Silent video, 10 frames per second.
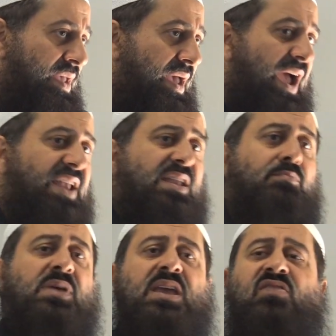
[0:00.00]
and a
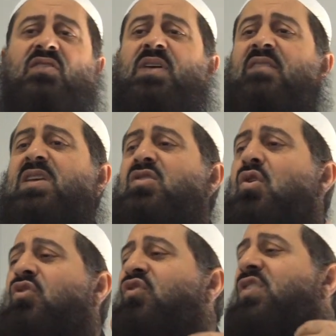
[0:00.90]
means of having
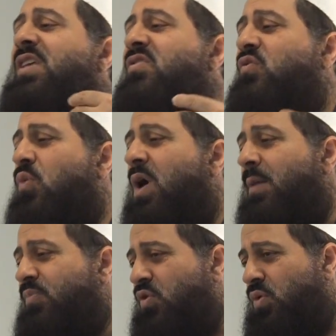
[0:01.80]
your sins
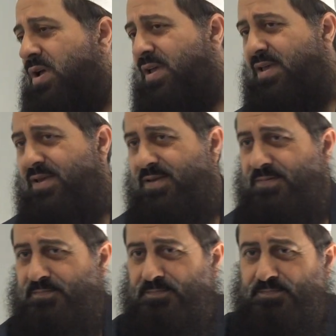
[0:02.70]
wiped away
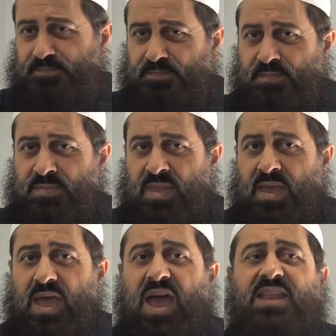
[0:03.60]

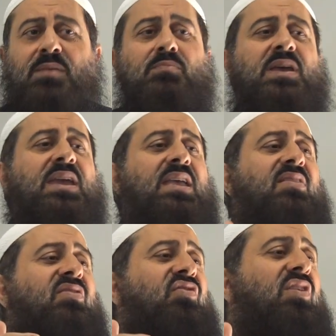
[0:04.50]
and a
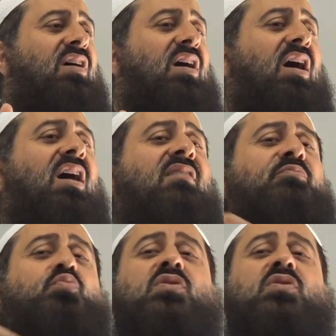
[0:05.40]
means of